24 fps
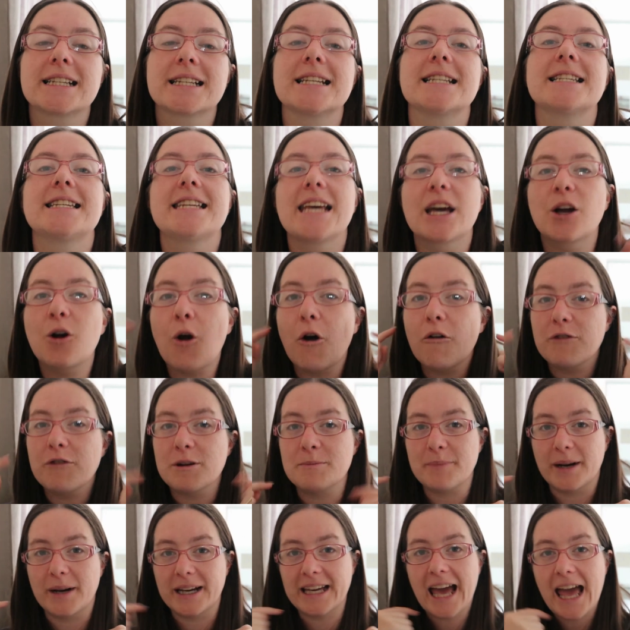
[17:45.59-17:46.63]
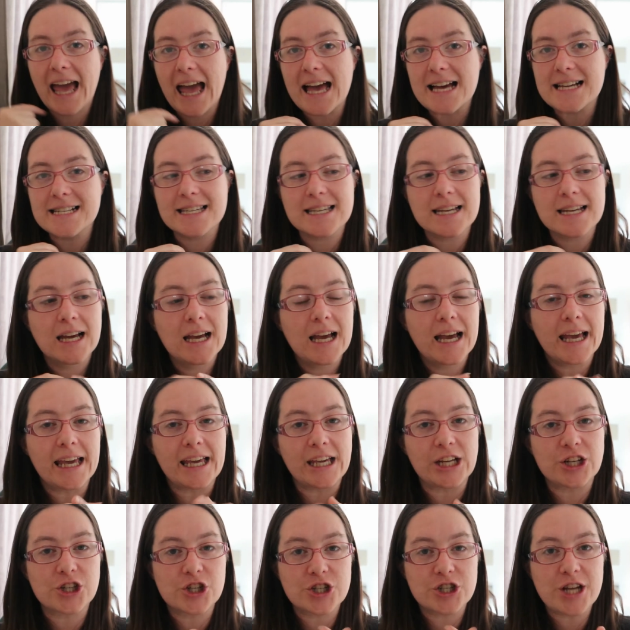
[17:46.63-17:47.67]
to tick off in my head
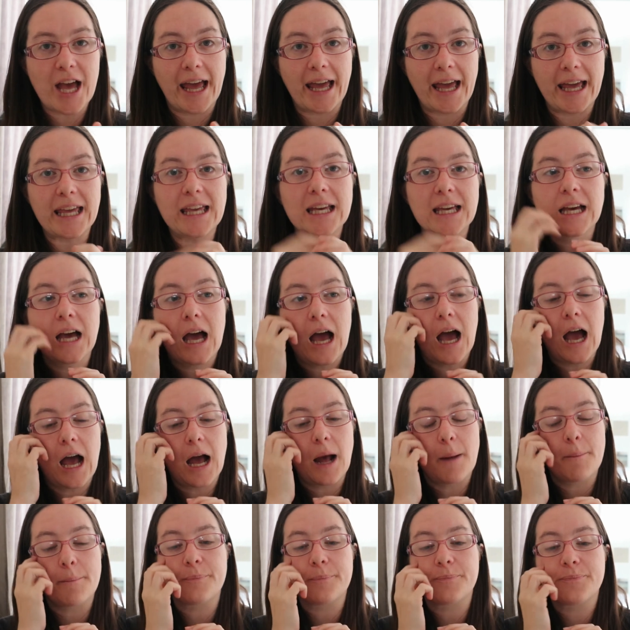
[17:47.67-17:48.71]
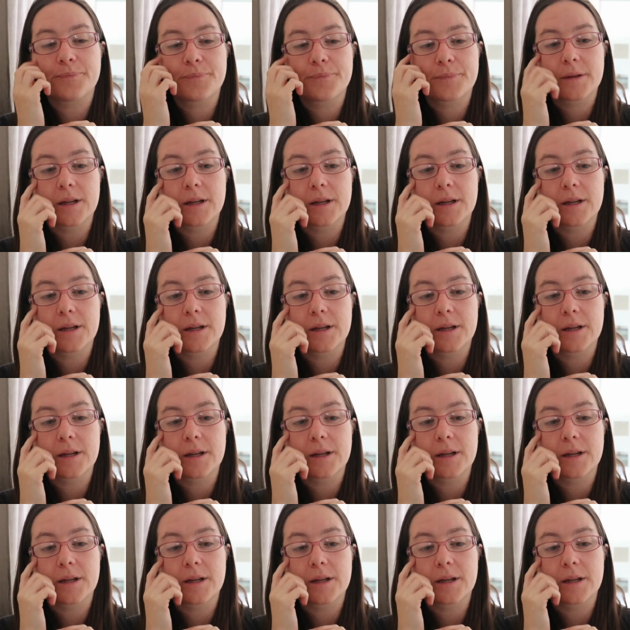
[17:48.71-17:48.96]
each day um,